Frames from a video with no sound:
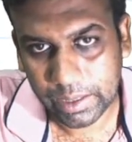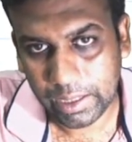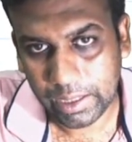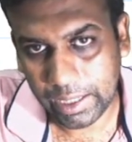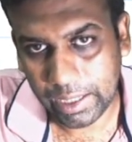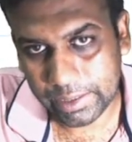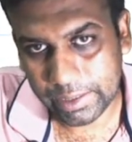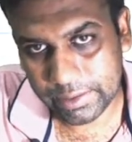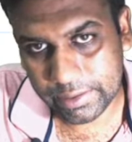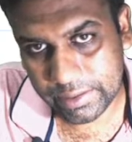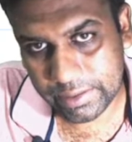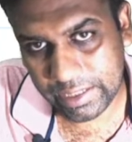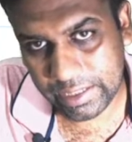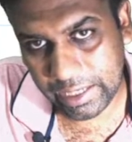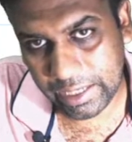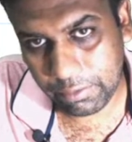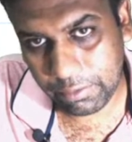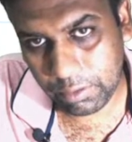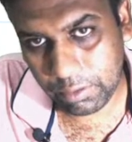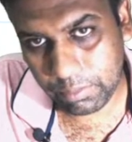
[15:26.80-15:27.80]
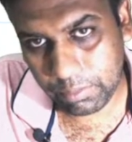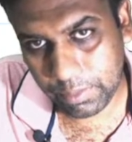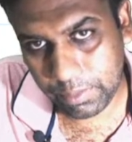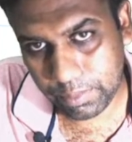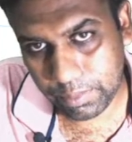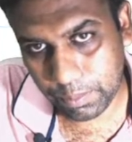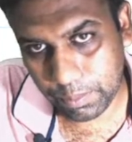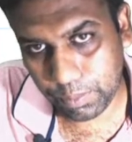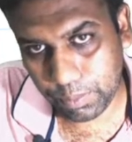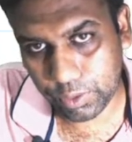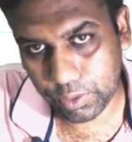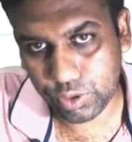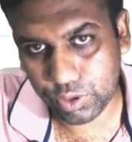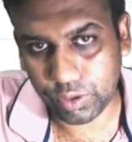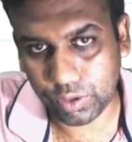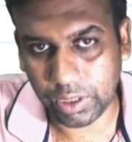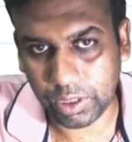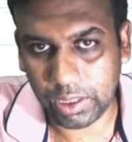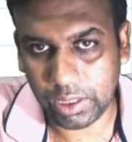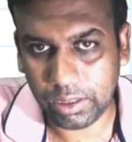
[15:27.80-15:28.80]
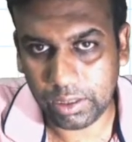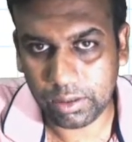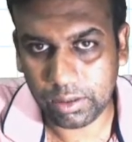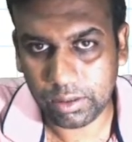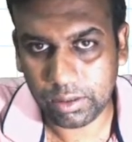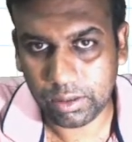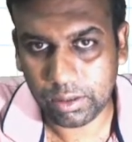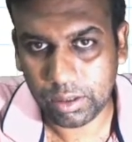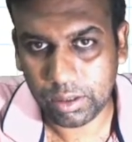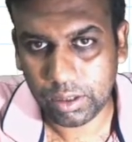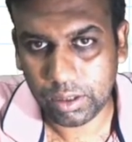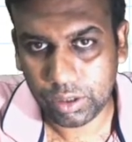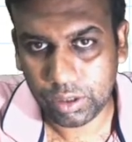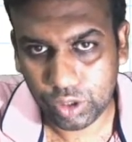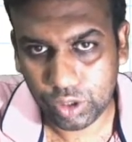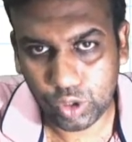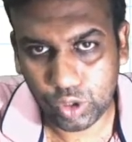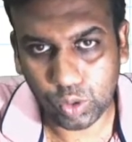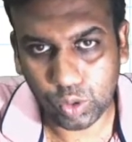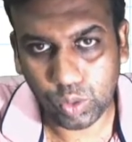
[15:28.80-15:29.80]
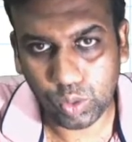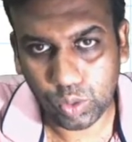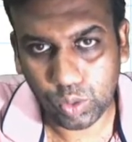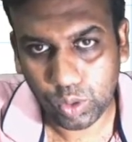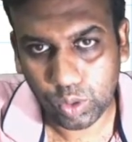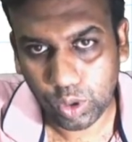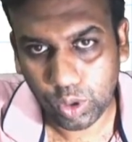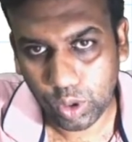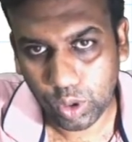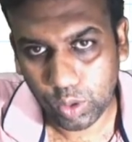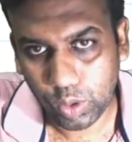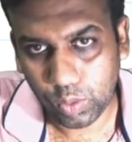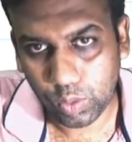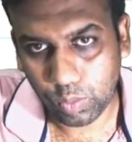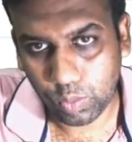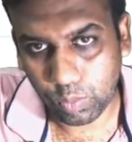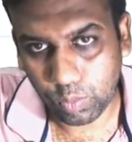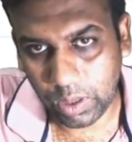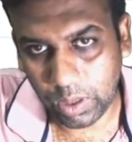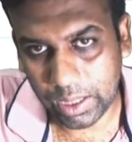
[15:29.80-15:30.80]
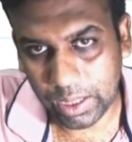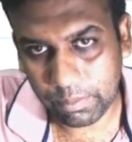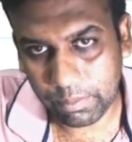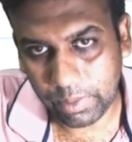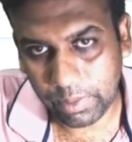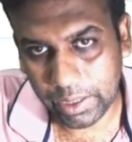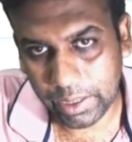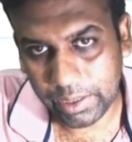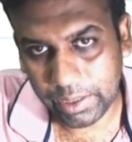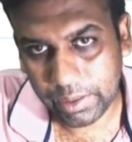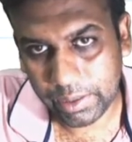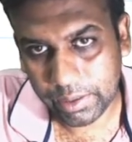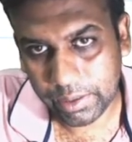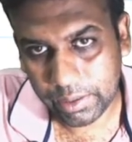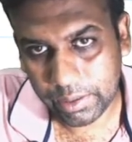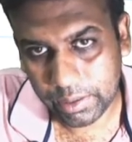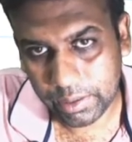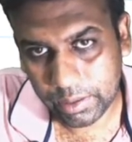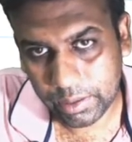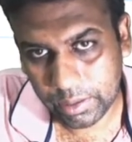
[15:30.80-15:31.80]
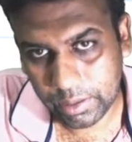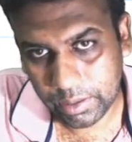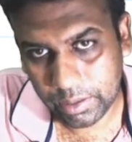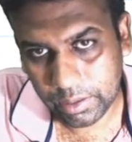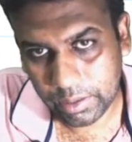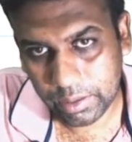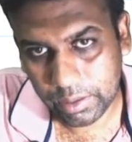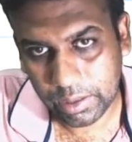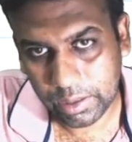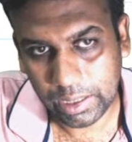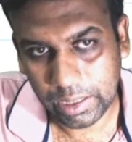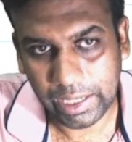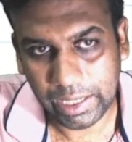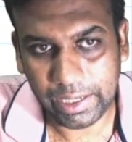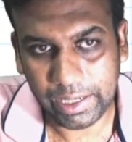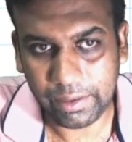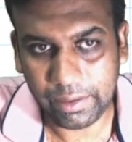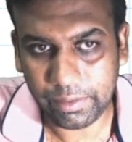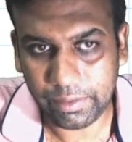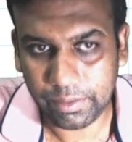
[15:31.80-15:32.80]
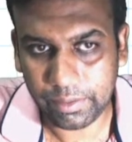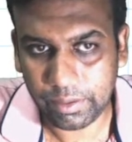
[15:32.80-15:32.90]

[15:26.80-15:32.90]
and Cn will be proportional to 1 by n.